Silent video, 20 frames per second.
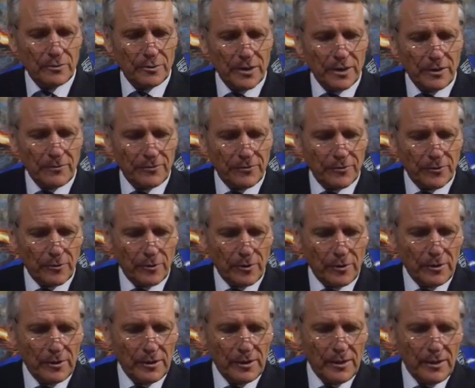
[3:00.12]

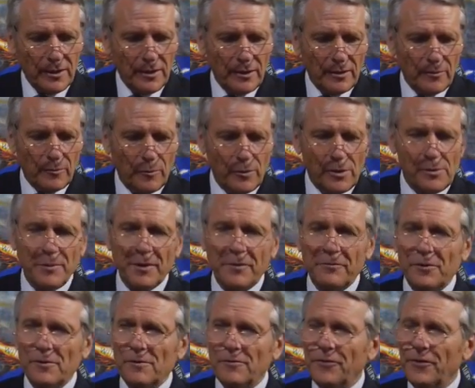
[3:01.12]
24 will be
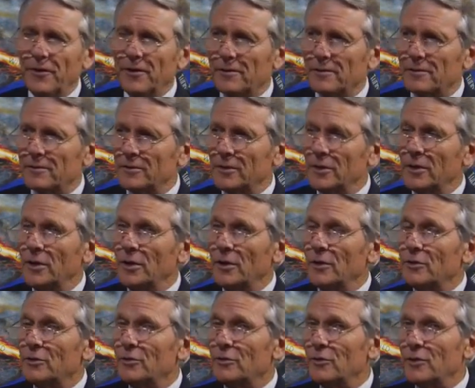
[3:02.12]
fulfilled
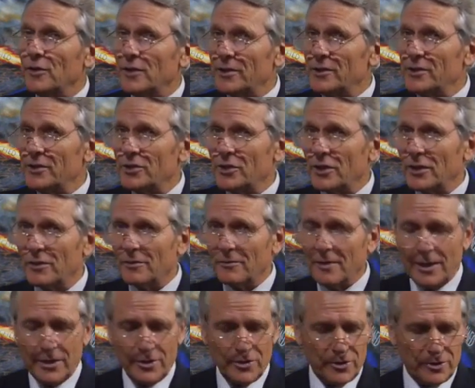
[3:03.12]
to this
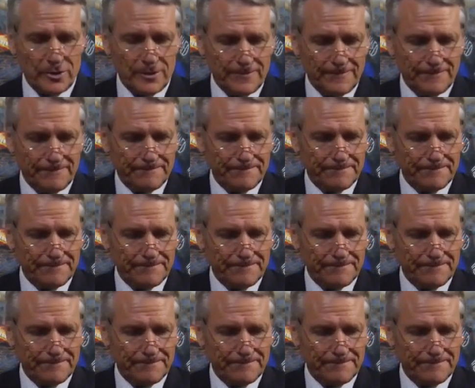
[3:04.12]
generation.